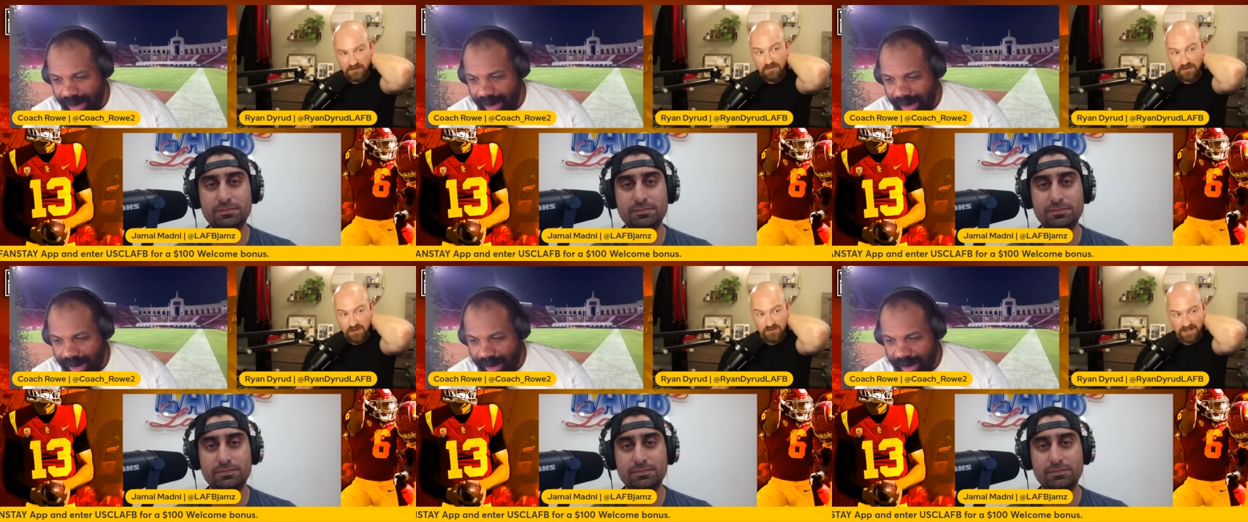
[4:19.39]

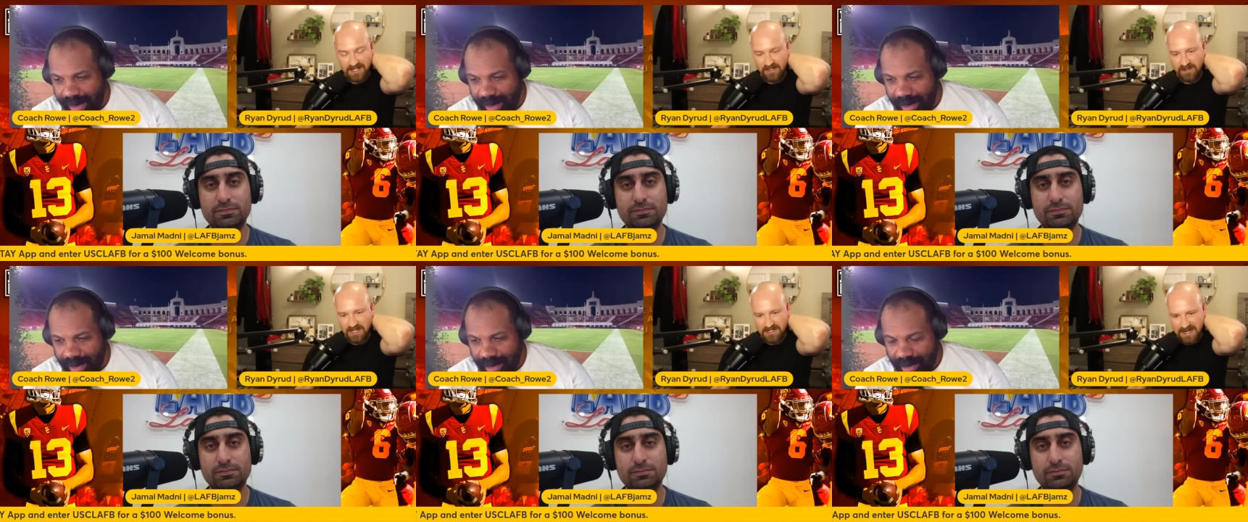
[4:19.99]
Speaker 1: few but can you
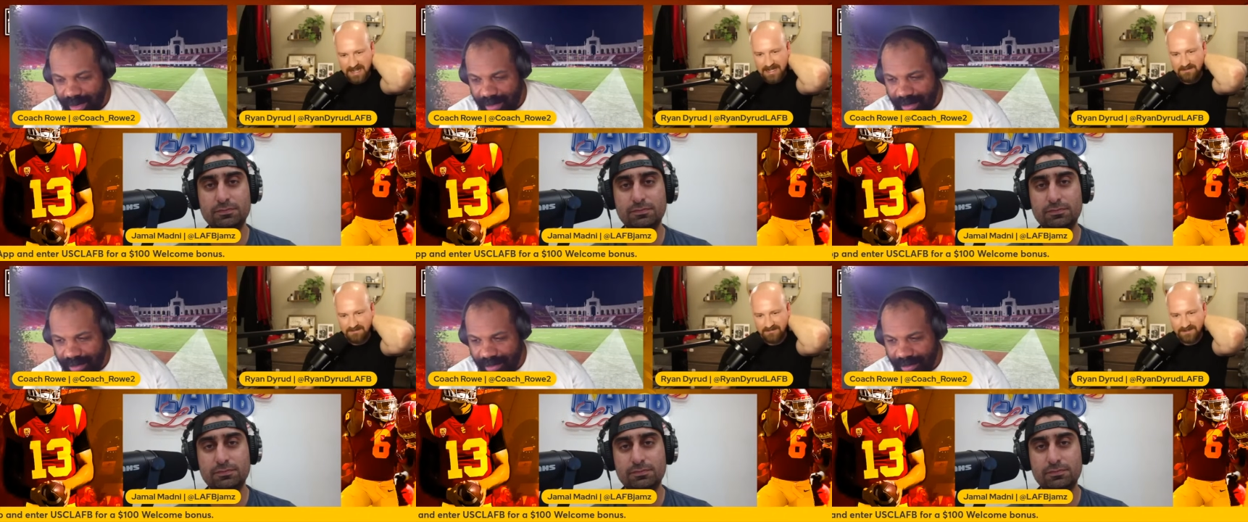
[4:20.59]
guys name